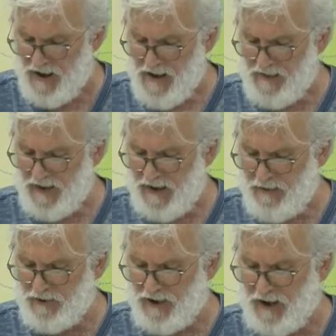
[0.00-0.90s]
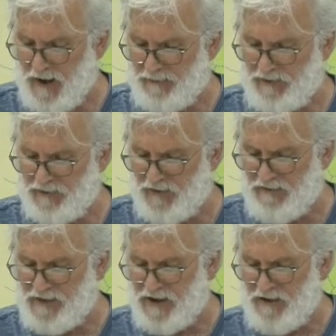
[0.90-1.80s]
that he would accomplish
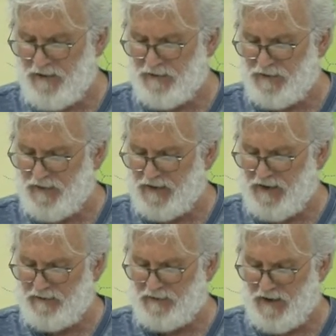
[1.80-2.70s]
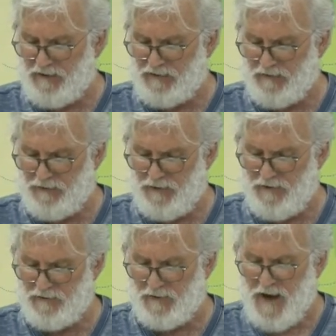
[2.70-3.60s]
70 years in the desolation of
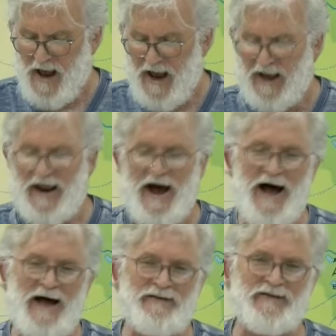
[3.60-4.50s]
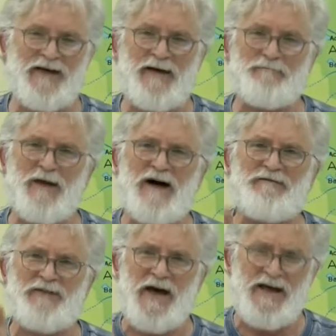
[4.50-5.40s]
Jerusalem. And I set my
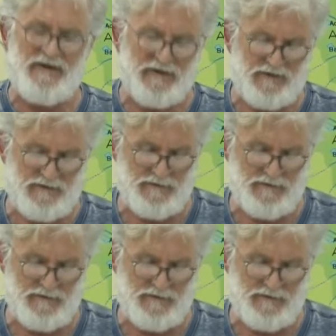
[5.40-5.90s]
face.